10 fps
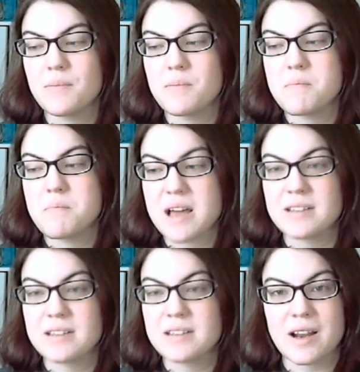
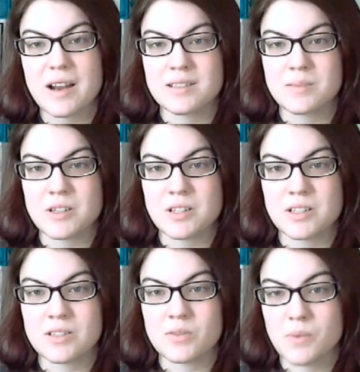men's writing as much
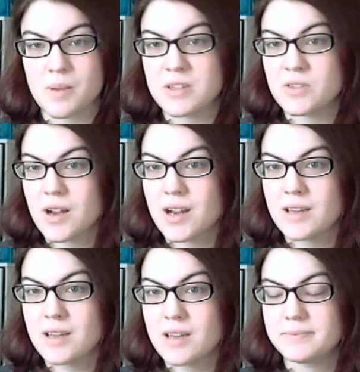as women's
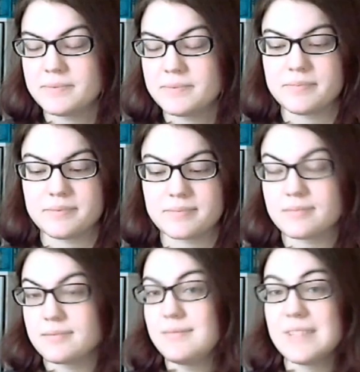writing.
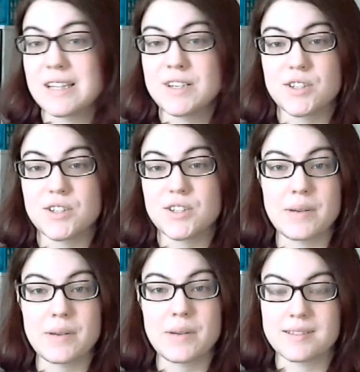It's just how it
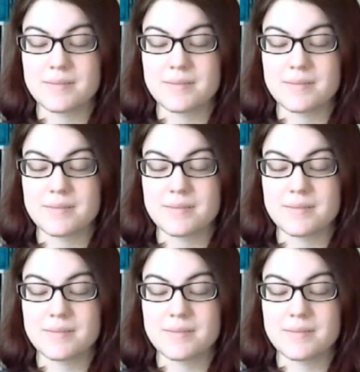is.